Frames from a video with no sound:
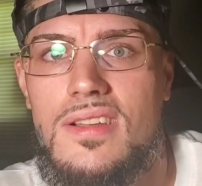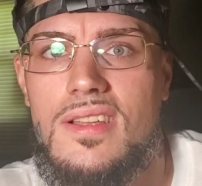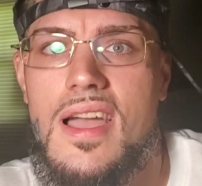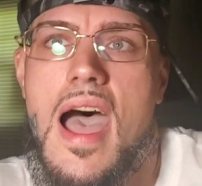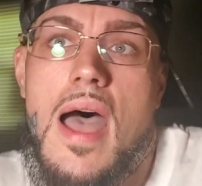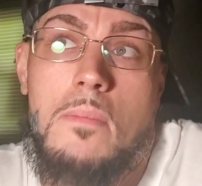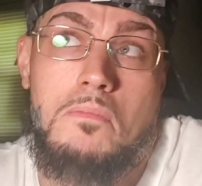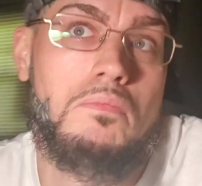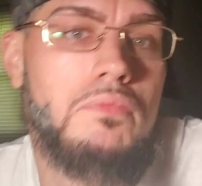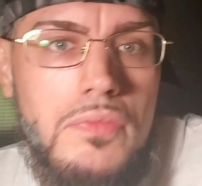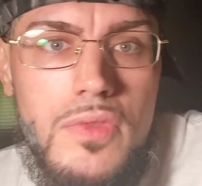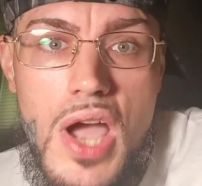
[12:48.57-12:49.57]
got,
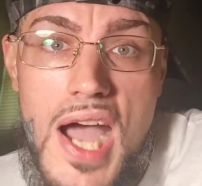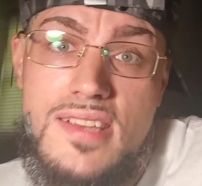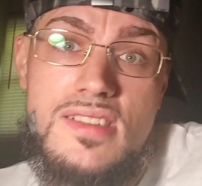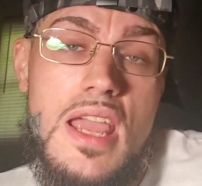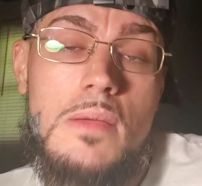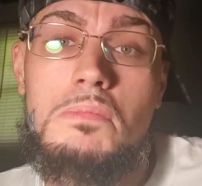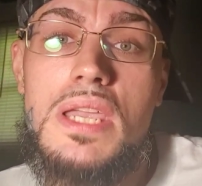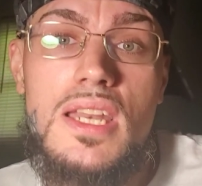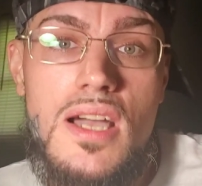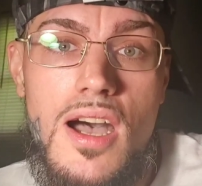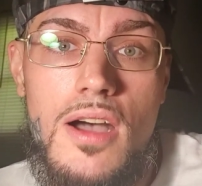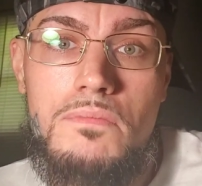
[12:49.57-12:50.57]
I say, beat
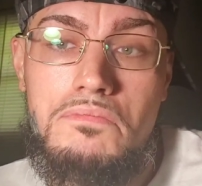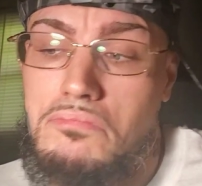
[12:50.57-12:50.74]
up.